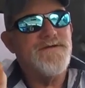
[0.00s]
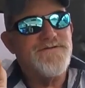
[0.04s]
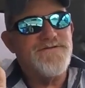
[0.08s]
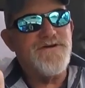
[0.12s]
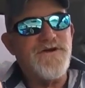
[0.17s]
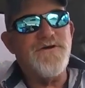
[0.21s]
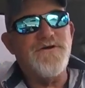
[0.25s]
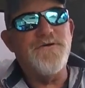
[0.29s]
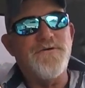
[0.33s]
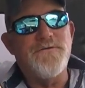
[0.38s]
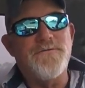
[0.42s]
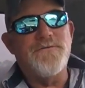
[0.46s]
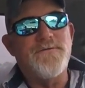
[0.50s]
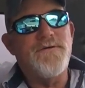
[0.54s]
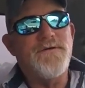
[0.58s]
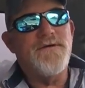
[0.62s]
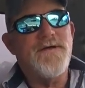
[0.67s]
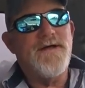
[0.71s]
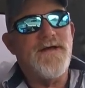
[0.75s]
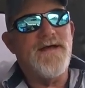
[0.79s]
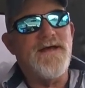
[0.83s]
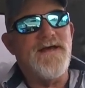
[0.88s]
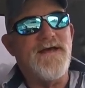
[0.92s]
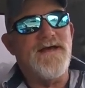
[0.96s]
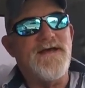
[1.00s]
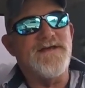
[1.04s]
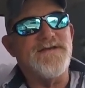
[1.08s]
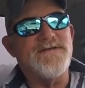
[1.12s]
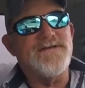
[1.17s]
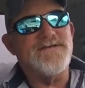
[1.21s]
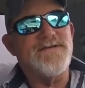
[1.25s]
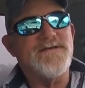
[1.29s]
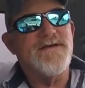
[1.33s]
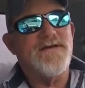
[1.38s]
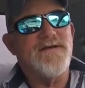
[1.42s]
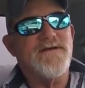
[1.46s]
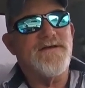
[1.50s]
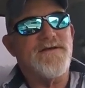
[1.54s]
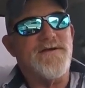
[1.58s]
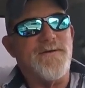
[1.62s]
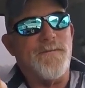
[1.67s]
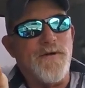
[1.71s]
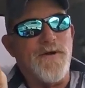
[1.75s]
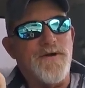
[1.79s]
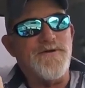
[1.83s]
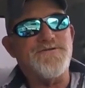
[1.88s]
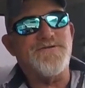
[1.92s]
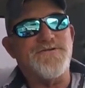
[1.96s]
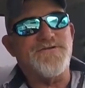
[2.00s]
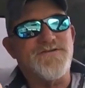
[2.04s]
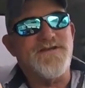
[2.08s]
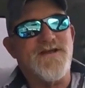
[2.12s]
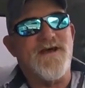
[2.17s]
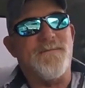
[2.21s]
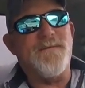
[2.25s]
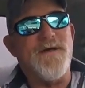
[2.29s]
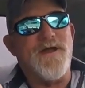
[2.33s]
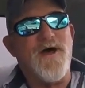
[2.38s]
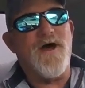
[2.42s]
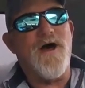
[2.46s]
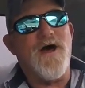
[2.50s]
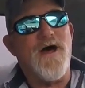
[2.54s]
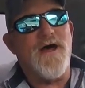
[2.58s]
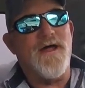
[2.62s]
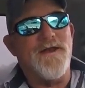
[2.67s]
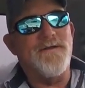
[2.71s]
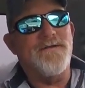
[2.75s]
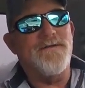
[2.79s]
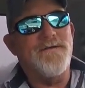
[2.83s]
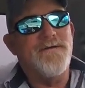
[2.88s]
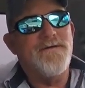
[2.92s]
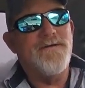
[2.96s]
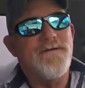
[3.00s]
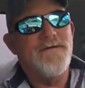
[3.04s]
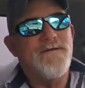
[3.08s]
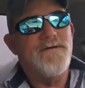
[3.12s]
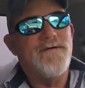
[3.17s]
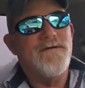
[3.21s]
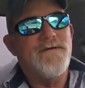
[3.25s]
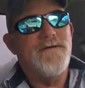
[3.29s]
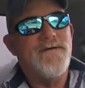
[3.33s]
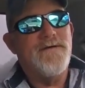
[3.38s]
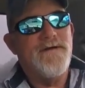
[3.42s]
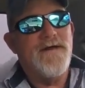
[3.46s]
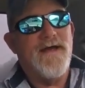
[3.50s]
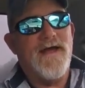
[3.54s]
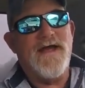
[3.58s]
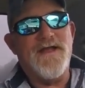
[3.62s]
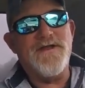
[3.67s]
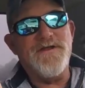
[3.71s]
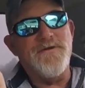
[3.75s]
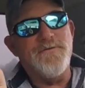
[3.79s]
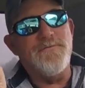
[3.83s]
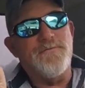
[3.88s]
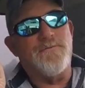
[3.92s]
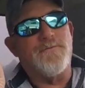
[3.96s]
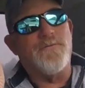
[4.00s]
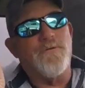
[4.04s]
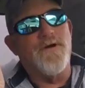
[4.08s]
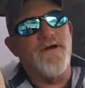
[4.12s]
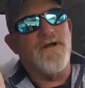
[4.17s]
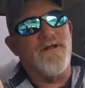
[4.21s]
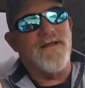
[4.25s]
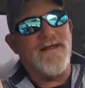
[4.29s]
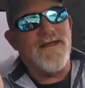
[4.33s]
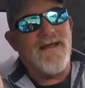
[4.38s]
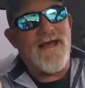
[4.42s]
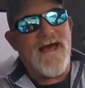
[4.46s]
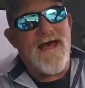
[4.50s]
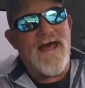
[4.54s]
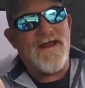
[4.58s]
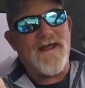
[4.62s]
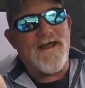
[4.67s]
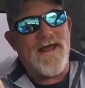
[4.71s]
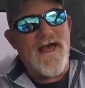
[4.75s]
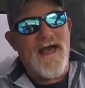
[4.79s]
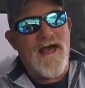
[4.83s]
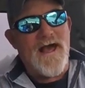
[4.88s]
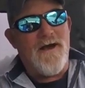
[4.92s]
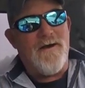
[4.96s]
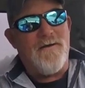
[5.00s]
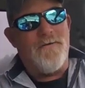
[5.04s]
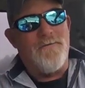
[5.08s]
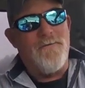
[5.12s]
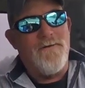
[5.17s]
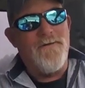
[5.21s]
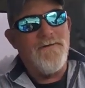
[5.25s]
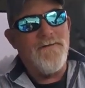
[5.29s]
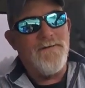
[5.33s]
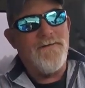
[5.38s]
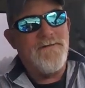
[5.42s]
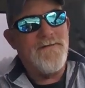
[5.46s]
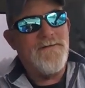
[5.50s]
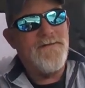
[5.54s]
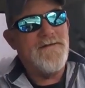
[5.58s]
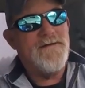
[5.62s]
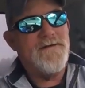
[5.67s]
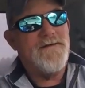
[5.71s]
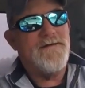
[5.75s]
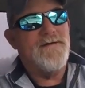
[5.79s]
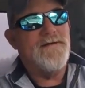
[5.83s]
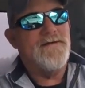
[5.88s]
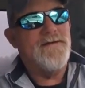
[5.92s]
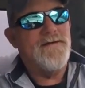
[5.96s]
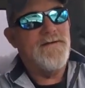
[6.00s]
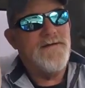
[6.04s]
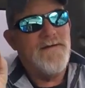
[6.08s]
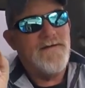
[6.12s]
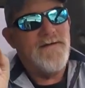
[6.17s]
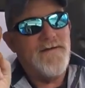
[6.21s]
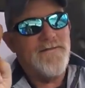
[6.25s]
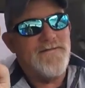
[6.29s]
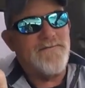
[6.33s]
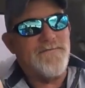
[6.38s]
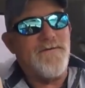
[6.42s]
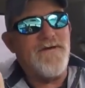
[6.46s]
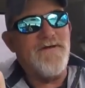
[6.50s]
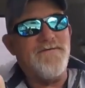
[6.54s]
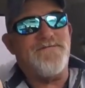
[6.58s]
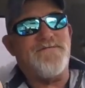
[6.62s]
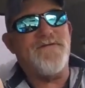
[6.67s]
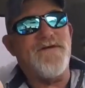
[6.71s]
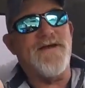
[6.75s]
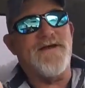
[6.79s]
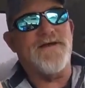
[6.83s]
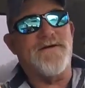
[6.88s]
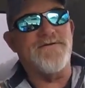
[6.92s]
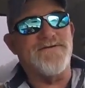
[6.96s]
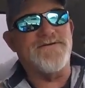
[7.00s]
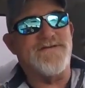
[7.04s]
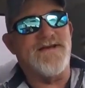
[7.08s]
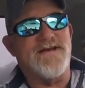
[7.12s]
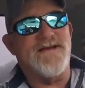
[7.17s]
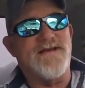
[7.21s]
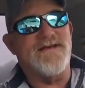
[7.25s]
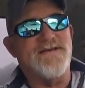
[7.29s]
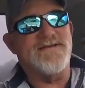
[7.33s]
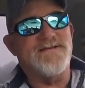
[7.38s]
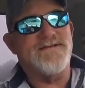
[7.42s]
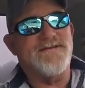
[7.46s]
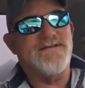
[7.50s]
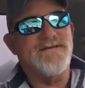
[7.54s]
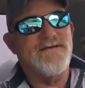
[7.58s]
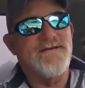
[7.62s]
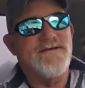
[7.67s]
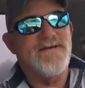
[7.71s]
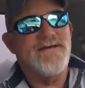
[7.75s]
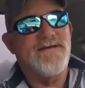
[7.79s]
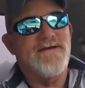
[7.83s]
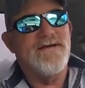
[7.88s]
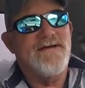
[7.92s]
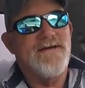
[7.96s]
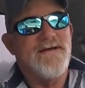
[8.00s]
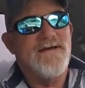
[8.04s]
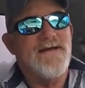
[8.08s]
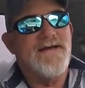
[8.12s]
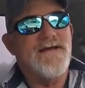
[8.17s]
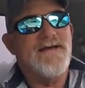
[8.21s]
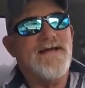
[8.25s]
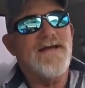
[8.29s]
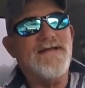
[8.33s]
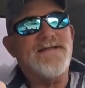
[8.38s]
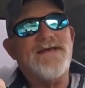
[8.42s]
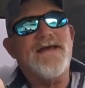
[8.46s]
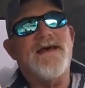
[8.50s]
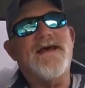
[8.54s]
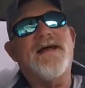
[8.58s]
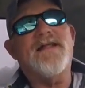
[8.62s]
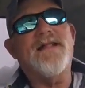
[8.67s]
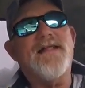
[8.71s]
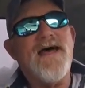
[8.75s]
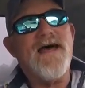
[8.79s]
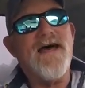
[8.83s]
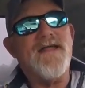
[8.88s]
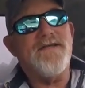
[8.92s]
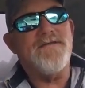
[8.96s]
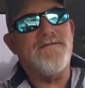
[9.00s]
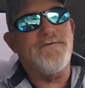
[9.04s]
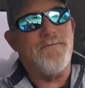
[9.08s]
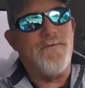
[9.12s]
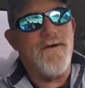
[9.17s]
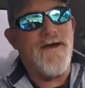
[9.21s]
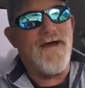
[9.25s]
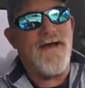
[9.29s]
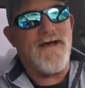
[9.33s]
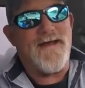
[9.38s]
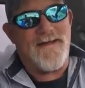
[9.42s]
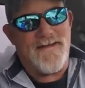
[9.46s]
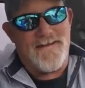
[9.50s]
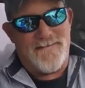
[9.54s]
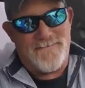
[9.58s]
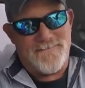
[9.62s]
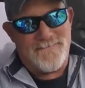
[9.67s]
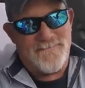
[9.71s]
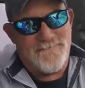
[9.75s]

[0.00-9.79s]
Two is, commercial's coming on, and you really gotta go. Three fingers is, get the hell out of the way,